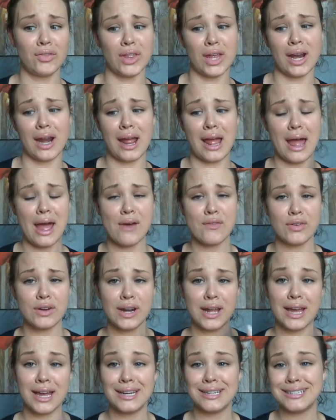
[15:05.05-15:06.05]
that I haven't
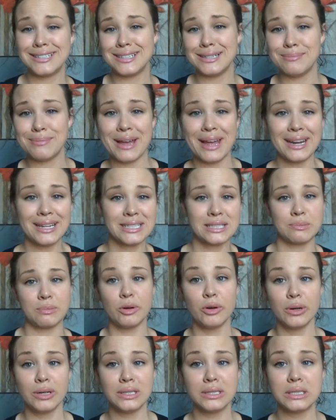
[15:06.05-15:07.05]
had any bad
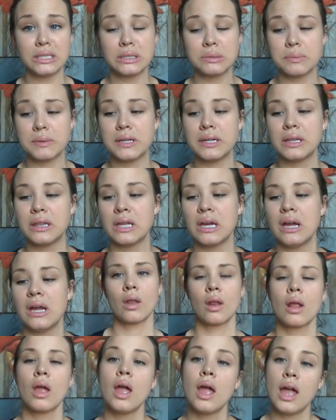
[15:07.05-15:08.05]
experiences with.